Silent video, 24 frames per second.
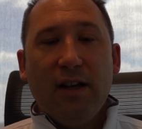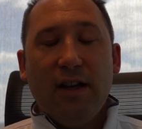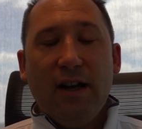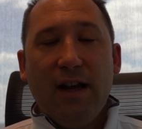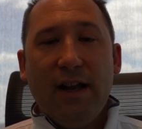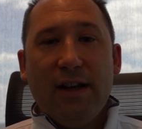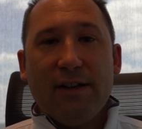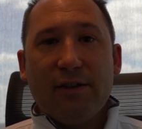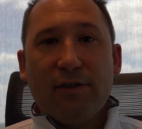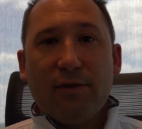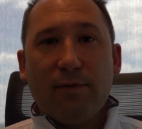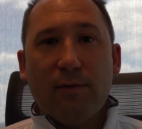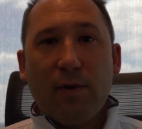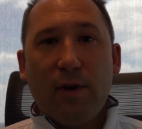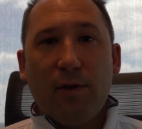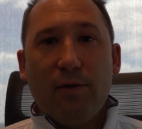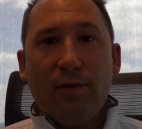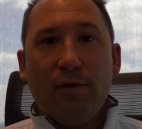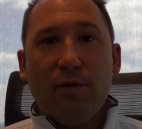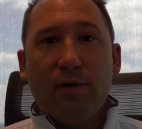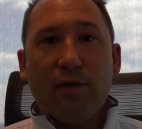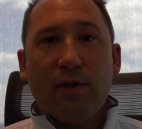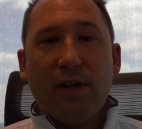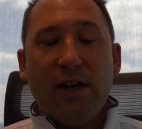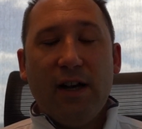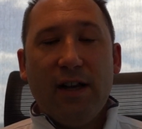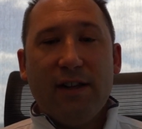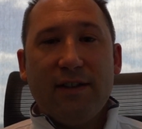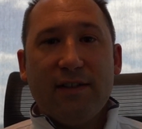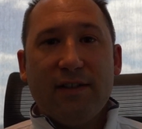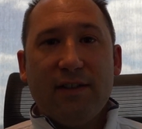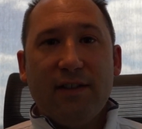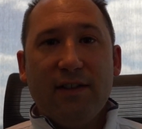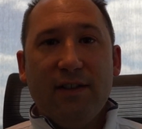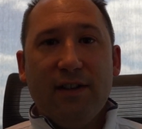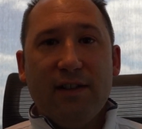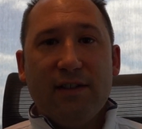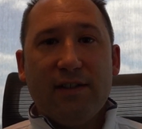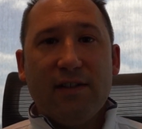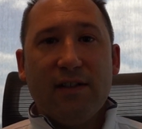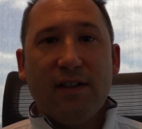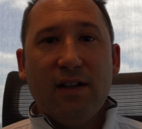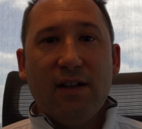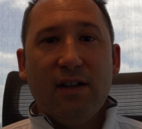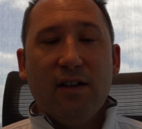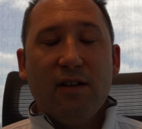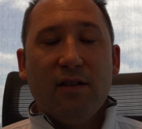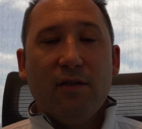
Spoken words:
and coronal cuts this